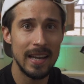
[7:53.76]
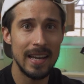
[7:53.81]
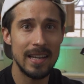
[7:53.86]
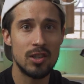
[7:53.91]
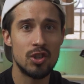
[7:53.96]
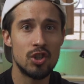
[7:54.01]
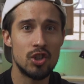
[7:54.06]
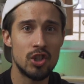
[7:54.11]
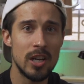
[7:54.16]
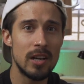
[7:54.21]

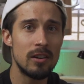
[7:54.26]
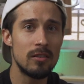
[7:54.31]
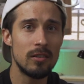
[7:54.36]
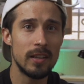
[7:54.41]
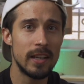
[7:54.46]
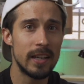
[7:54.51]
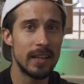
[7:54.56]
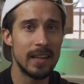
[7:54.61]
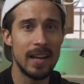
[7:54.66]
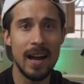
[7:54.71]
It's
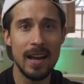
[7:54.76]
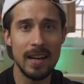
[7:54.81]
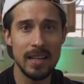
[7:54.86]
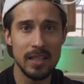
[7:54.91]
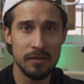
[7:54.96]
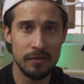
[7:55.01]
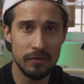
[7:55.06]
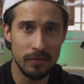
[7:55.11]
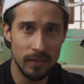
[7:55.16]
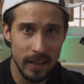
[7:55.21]
generally not
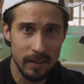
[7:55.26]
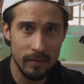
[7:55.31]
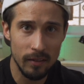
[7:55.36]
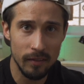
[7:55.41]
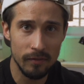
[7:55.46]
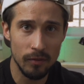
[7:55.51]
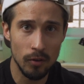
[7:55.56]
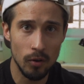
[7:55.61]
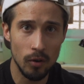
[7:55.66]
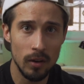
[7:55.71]
as
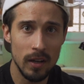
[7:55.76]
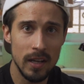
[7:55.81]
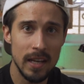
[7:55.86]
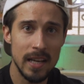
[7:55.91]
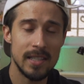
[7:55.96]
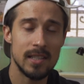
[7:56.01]
flavorful.